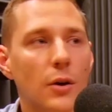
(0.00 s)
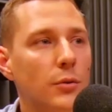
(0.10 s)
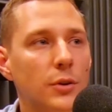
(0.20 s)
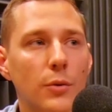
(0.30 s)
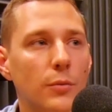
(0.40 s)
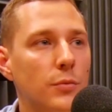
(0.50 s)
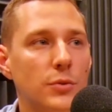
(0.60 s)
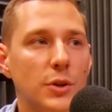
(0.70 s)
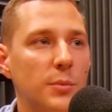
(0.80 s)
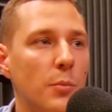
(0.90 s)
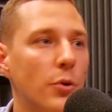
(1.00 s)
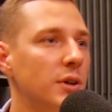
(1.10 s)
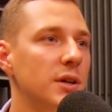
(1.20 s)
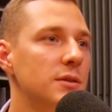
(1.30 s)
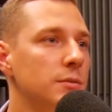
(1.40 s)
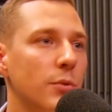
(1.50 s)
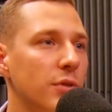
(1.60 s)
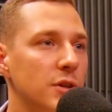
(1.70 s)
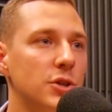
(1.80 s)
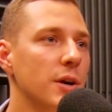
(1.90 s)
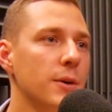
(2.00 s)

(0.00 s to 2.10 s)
go, there's going to be more needs with each year.